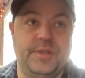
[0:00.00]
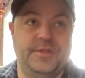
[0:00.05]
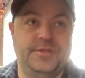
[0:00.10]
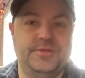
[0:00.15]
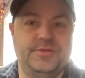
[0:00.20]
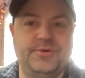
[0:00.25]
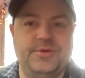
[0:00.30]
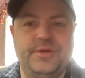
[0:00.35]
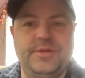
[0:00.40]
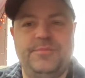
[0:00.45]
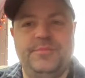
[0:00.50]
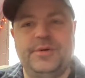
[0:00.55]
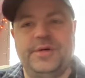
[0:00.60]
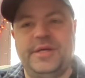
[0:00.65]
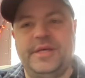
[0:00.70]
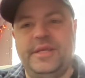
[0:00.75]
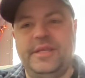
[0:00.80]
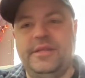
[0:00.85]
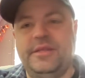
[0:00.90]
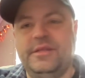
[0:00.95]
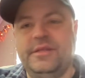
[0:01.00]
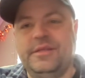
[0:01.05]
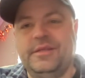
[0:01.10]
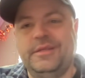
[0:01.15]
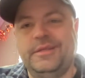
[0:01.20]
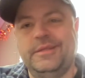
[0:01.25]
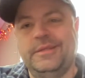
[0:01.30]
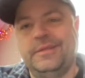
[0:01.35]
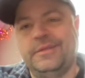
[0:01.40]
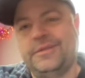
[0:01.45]
into it, but
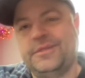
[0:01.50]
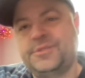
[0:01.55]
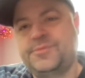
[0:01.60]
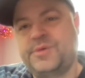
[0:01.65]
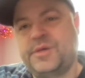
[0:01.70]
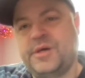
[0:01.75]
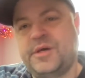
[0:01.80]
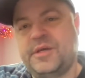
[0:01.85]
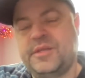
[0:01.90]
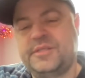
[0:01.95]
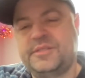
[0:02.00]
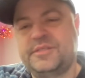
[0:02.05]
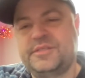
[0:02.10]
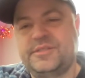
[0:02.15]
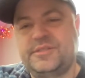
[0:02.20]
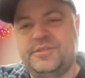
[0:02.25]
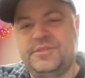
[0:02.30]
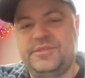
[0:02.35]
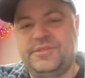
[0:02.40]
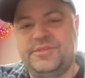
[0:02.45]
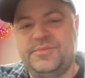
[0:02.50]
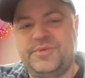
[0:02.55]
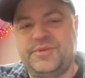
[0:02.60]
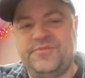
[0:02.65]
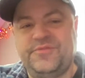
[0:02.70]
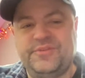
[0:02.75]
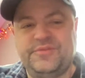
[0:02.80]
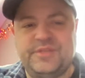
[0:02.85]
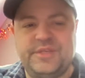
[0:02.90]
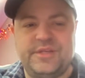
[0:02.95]
let's be honest, you, you
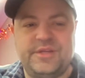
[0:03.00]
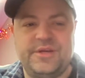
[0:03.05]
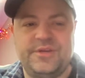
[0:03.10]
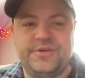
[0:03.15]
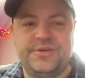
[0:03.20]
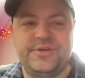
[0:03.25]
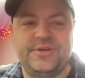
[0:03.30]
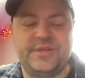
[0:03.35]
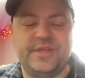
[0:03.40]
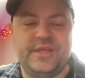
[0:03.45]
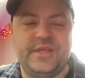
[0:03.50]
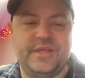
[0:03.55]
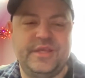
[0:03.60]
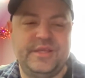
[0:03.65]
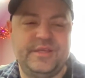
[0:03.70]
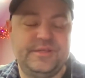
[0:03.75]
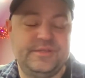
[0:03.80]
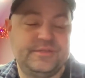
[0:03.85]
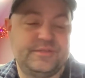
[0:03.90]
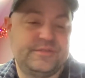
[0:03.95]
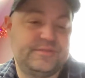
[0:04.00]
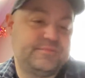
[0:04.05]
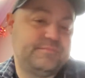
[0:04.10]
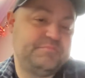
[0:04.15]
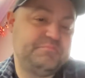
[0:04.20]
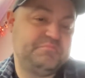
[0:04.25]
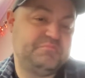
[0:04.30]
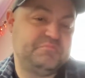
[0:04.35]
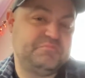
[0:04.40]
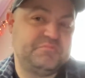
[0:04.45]
spend fifteen hundred and
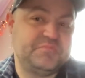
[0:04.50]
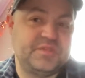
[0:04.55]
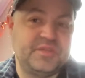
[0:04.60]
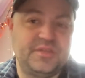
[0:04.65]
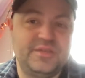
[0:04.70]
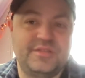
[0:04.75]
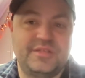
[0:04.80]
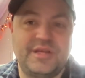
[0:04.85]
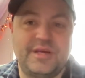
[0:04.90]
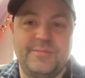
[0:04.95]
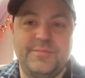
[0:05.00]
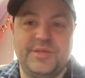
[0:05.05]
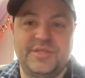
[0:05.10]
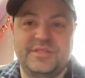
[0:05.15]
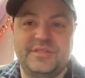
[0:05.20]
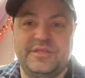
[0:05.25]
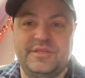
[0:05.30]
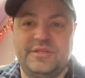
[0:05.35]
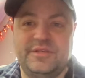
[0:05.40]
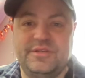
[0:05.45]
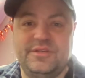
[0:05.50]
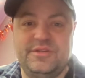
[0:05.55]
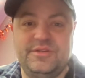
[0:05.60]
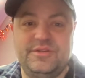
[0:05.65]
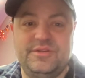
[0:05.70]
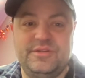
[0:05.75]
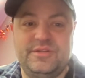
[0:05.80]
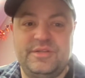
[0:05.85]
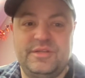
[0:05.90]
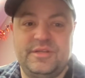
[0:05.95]
you stop mixing,
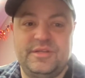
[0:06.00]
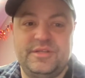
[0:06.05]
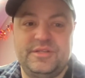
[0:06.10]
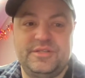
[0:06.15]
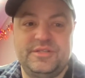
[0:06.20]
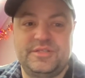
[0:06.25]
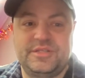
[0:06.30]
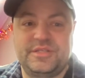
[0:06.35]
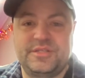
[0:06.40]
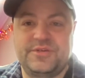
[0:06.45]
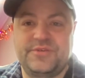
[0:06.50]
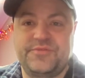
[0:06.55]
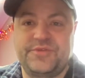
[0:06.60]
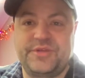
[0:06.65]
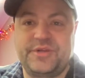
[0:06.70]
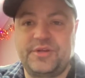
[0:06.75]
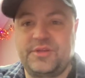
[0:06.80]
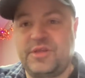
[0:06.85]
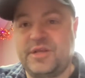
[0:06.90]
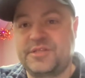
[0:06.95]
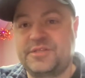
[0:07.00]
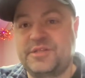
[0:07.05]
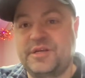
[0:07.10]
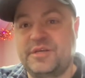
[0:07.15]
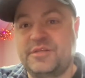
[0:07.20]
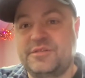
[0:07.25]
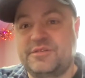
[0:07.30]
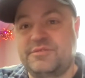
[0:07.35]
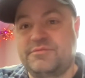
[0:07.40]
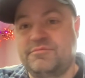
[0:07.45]
and then it just sits over there and collects
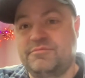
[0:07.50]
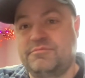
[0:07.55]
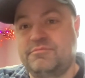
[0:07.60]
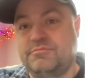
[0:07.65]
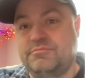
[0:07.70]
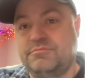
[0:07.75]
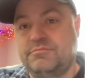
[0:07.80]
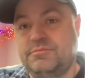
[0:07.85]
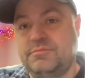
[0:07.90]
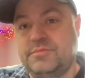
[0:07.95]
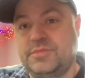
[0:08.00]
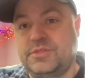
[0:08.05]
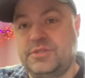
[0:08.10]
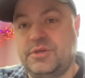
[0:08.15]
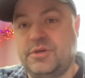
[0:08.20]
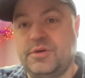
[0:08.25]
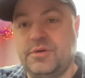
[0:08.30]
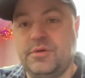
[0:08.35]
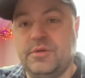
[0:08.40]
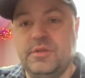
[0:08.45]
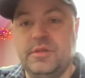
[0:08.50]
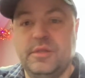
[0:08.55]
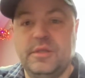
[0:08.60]
dust. So,